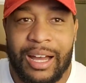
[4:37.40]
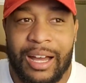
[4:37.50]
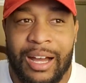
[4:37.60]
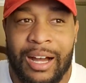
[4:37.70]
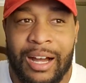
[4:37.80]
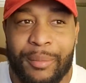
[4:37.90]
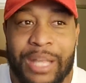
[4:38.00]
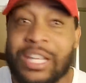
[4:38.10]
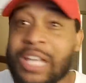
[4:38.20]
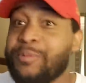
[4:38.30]

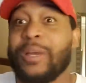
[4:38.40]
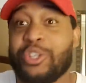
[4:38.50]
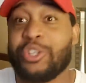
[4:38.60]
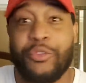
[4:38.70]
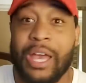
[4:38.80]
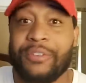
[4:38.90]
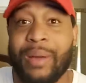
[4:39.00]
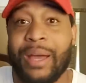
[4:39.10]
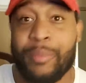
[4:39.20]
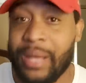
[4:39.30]
And just because you forgive
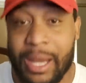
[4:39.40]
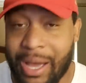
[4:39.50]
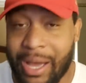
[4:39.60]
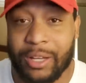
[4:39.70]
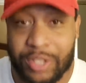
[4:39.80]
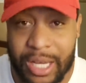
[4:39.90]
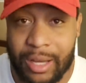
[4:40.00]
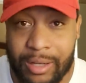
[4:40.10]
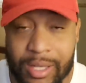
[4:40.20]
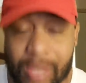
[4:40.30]
somebody don't mean they don't have to go to
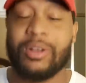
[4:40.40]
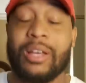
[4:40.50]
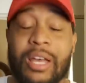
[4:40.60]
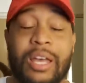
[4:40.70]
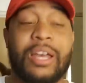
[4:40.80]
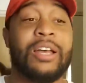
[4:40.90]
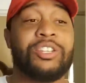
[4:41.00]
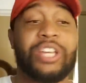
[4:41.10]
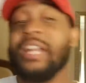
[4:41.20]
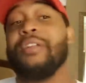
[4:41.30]
jail. So
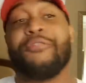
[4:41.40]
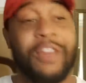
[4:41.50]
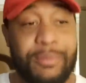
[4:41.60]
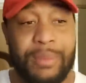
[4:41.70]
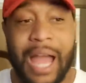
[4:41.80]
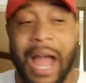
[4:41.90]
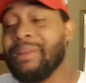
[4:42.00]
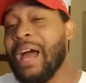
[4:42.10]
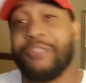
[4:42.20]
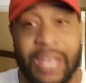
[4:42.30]
she didn't offend me. I'm
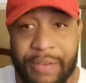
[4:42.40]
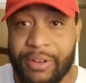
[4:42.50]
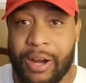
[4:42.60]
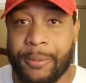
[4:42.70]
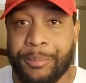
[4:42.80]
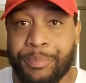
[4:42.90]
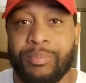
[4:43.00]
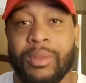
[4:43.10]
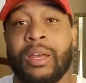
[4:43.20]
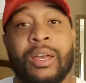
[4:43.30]
not forgiving her.
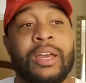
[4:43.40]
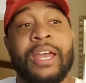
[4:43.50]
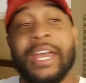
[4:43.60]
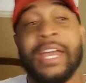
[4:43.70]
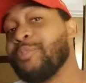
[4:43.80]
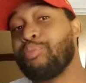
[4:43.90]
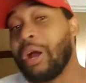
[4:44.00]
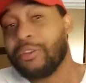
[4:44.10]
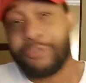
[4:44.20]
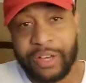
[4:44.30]
His
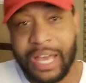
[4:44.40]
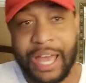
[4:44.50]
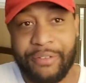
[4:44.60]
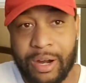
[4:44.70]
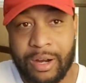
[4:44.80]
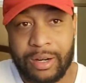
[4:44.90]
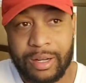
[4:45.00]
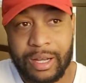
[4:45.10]
brother forgave her.